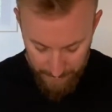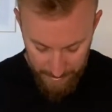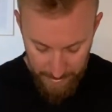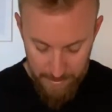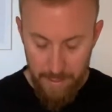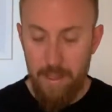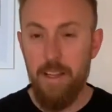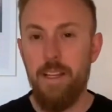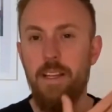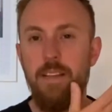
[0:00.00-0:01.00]
There's a
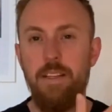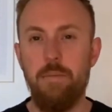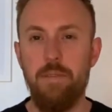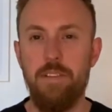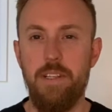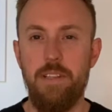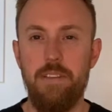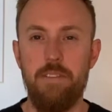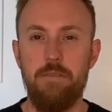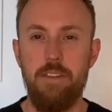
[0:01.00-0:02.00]
deeper
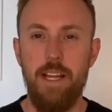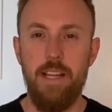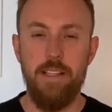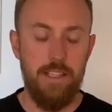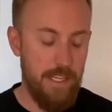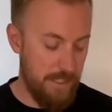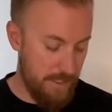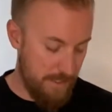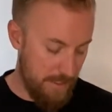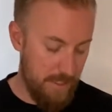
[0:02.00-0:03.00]
sense of
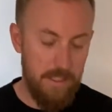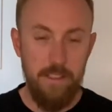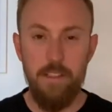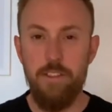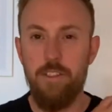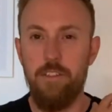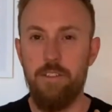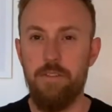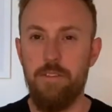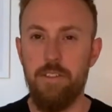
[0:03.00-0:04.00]
relaxation. This
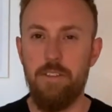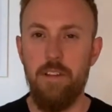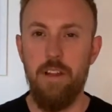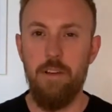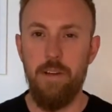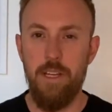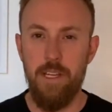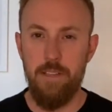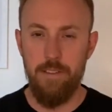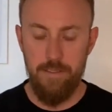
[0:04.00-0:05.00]
shoulder feels lower now.